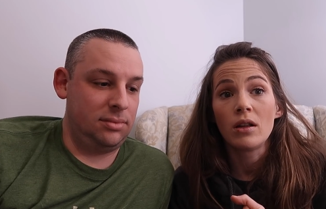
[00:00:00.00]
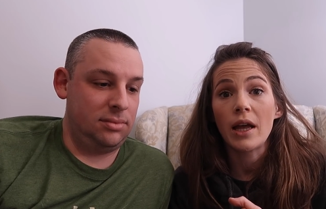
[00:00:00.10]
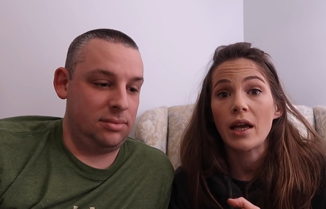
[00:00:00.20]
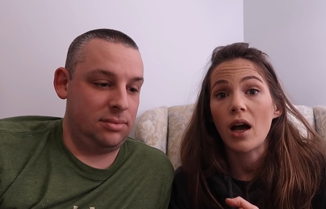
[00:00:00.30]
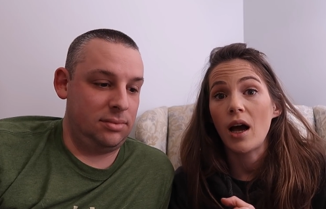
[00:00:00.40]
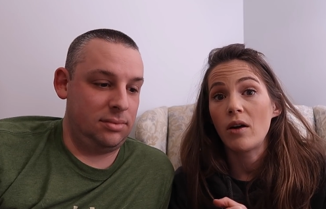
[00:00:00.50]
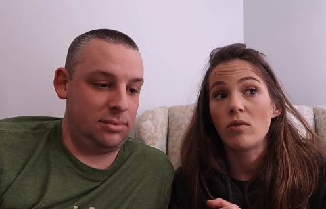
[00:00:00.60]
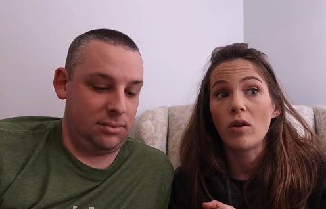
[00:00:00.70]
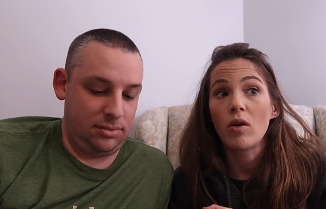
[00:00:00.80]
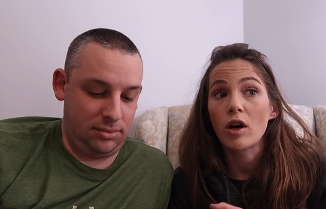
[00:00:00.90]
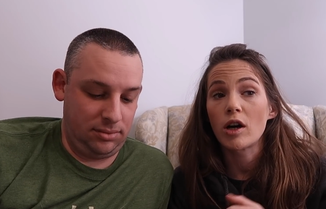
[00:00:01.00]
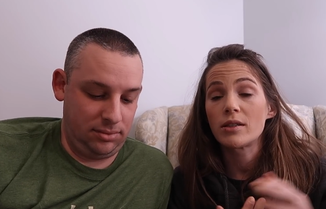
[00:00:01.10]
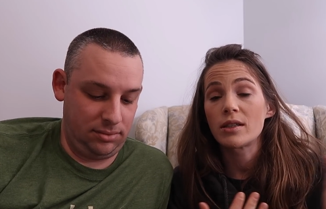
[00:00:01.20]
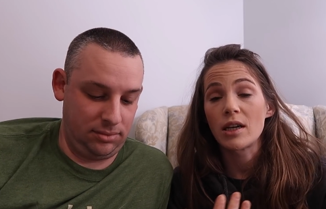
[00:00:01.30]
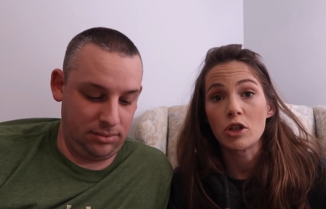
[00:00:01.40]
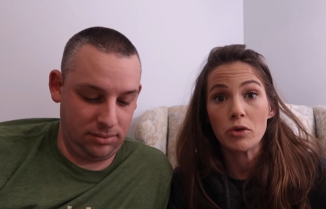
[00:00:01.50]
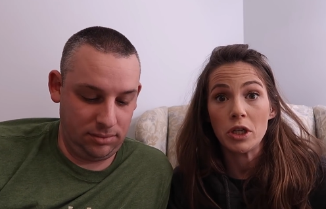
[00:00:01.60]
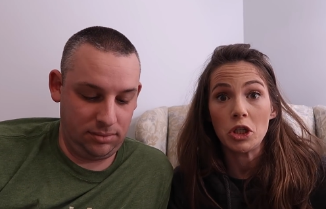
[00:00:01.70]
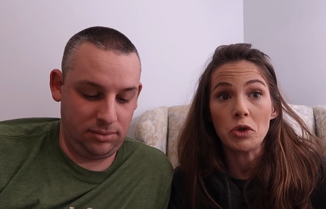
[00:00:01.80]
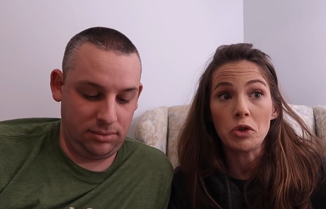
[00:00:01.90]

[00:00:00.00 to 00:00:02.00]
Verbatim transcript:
Speaker 1: like, I don't know, across the country and you